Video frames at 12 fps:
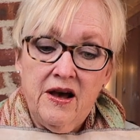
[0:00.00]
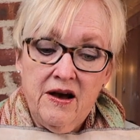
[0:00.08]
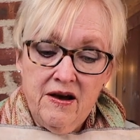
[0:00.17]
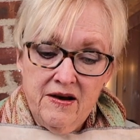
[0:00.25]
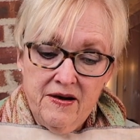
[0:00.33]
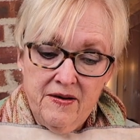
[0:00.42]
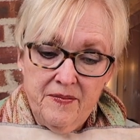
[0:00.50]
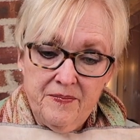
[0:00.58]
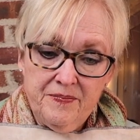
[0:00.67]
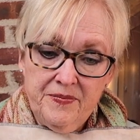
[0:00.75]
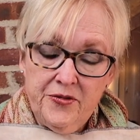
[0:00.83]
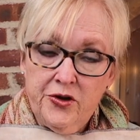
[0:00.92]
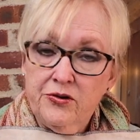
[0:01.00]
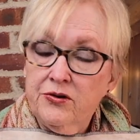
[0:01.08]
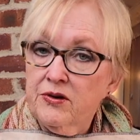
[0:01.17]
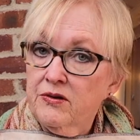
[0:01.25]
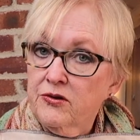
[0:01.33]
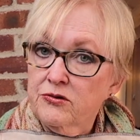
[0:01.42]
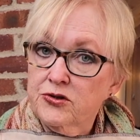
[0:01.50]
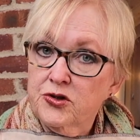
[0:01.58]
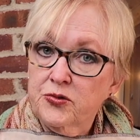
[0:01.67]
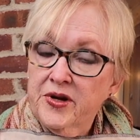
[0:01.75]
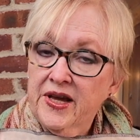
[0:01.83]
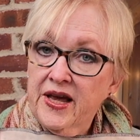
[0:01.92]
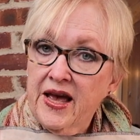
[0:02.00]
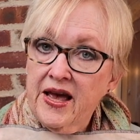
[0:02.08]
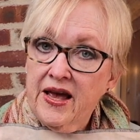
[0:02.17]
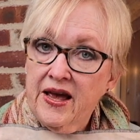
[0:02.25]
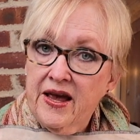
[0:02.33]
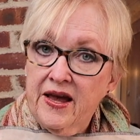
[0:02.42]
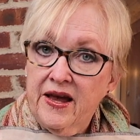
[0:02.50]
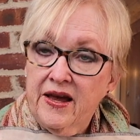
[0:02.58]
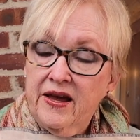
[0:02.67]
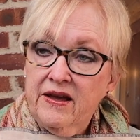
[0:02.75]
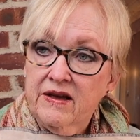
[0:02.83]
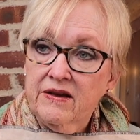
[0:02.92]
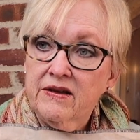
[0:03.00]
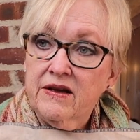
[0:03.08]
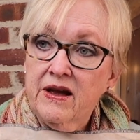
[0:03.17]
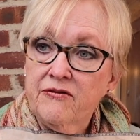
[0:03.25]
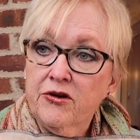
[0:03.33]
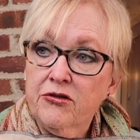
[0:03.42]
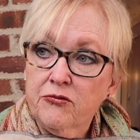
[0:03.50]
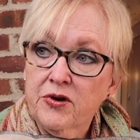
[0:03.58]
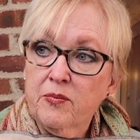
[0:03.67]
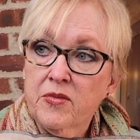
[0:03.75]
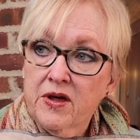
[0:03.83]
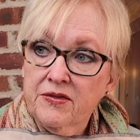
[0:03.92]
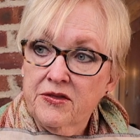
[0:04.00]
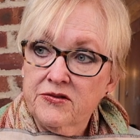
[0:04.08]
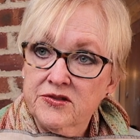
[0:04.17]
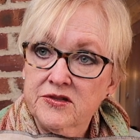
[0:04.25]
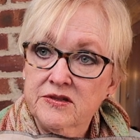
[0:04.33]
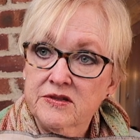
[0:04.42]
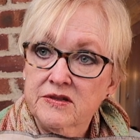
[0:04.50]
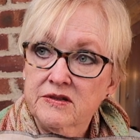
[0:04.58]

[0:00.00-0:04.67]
They're doing a every 3 months